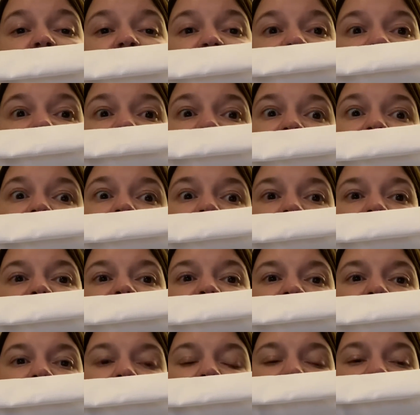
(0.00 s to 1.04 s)
these aren't
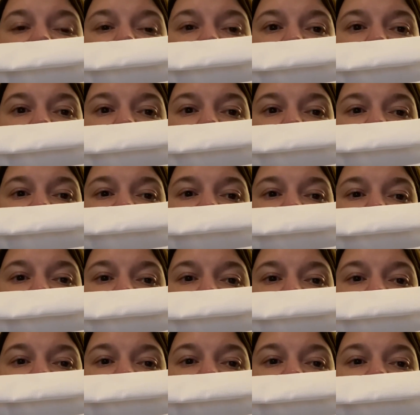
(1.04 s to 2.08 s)
full pages, obviously,